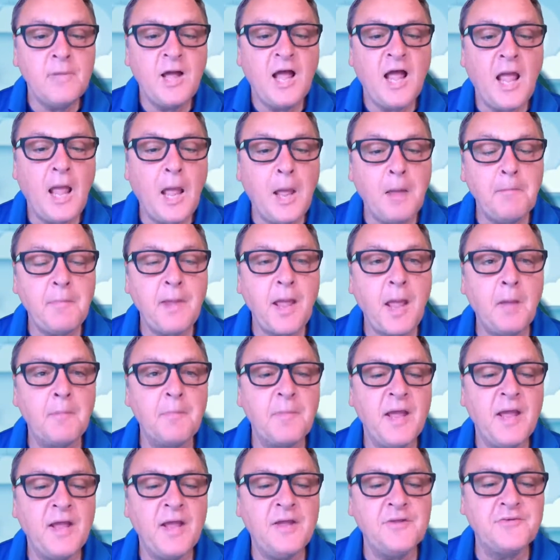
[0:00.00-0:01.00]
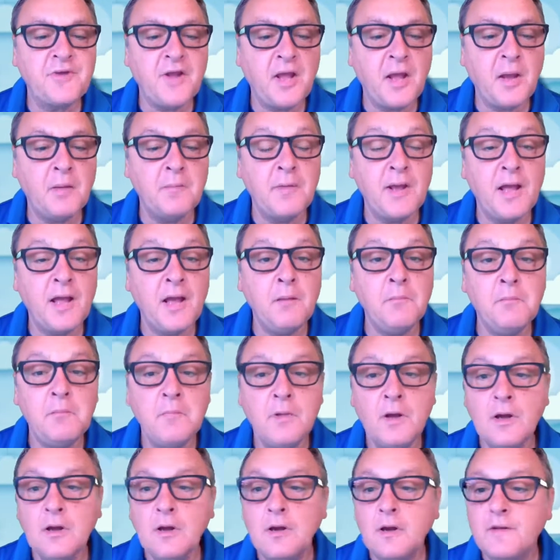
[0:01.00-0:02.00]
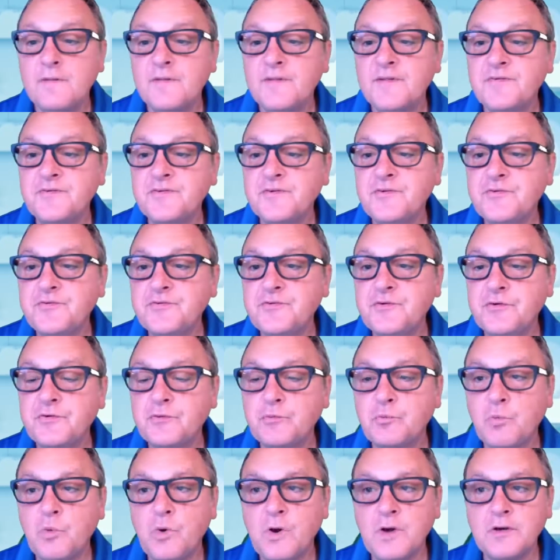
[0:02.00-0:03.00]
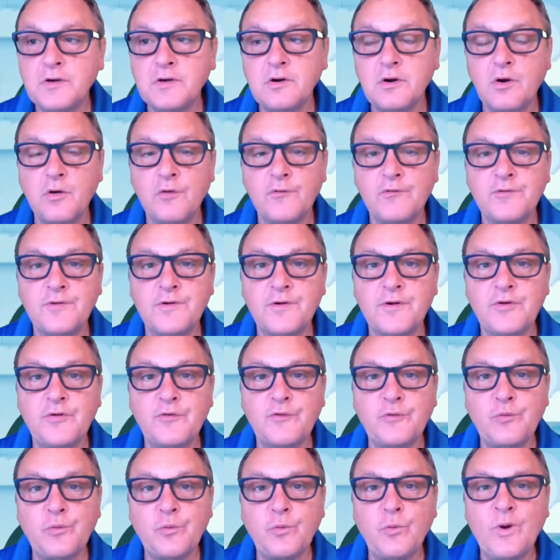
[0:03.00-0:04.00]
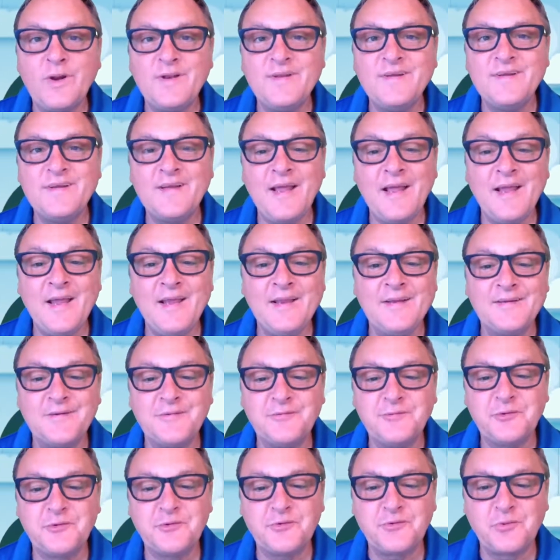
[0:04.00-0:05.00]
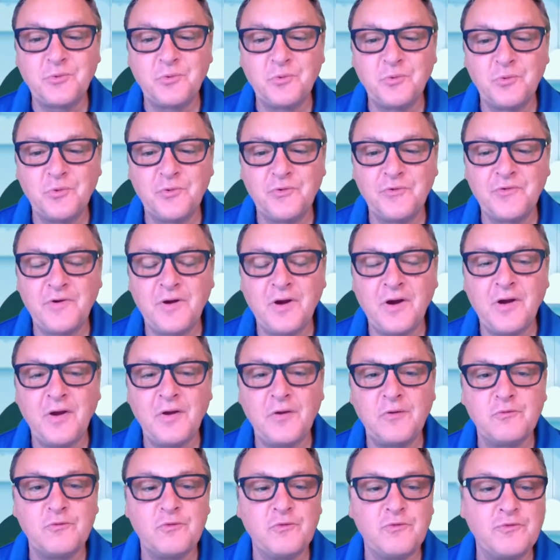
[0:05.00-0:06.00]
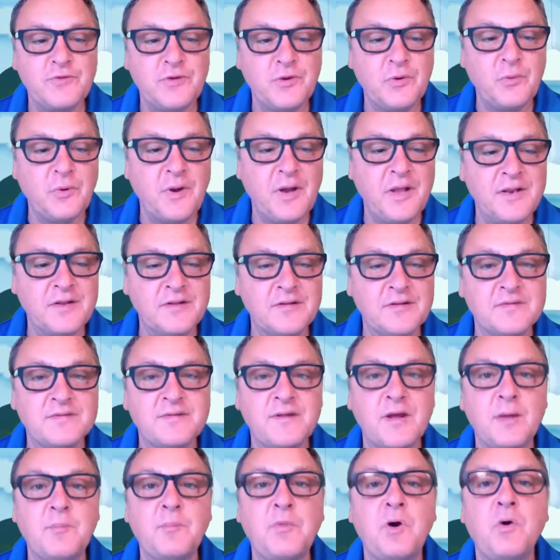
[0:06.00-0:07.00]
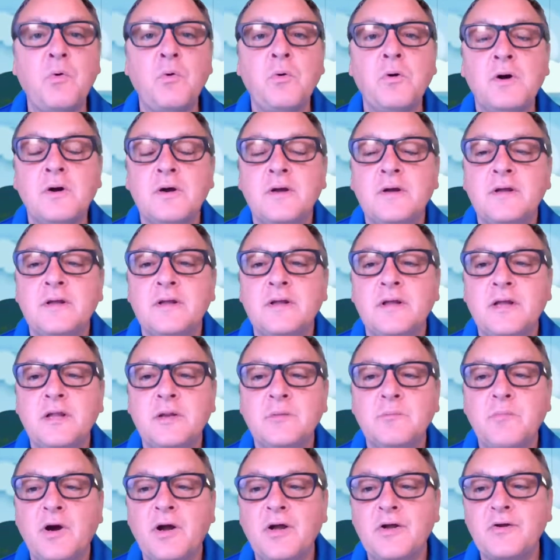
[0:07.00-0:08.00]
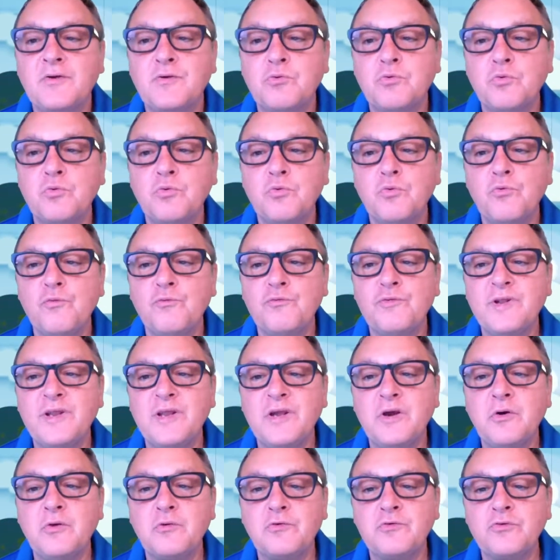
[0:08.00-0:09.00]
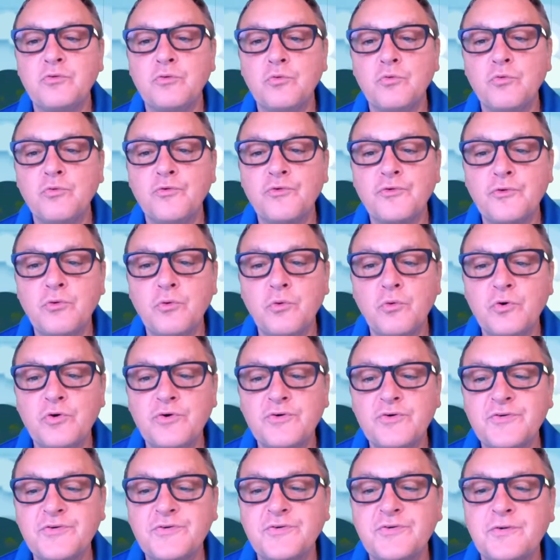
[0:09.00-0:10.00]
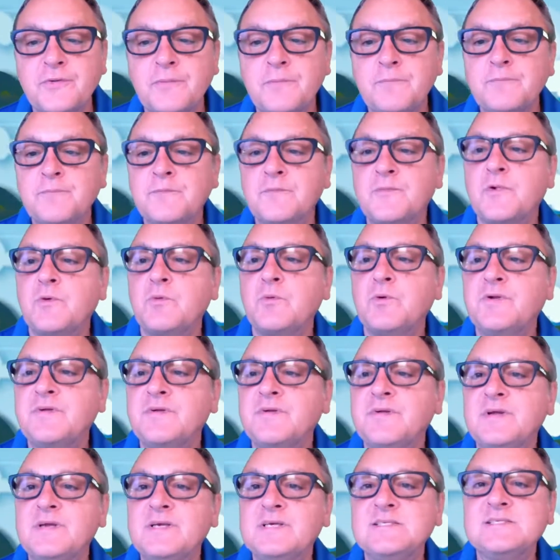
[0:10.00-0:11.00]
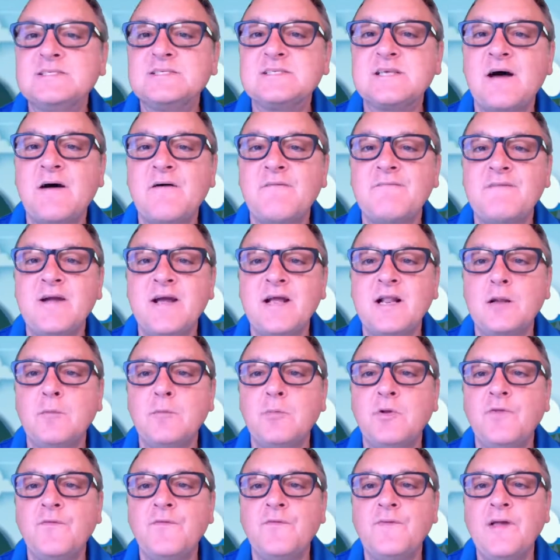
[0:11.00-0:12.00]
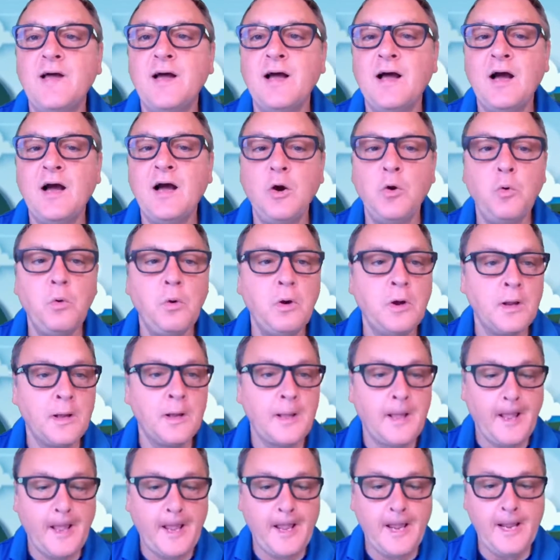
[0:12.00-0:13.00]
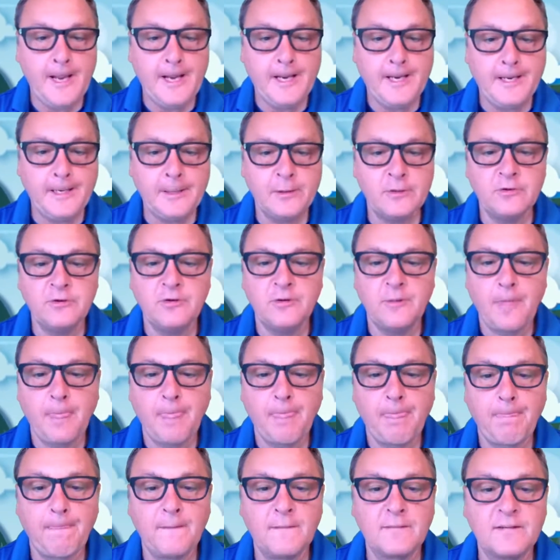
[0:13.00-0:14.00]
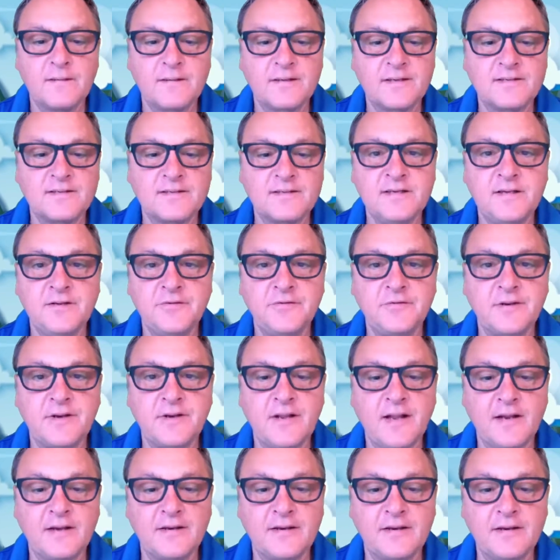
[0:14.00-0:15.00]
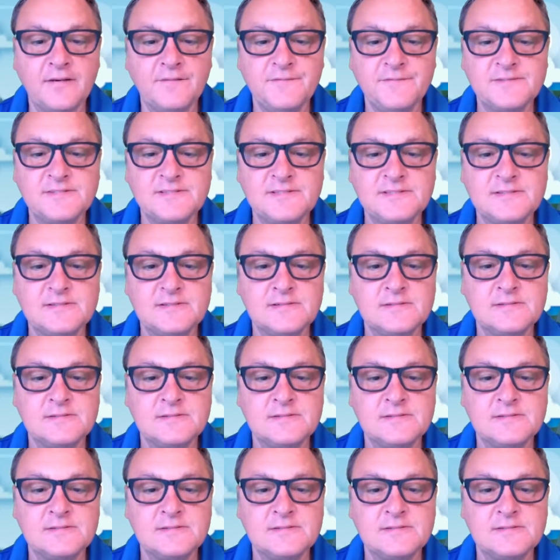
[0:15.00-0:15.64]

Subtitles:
MMHMM. This is just one of the 28 different tools I review and demo in my Cool Video Tools course, which is available now. And like I said, you can add GIFs.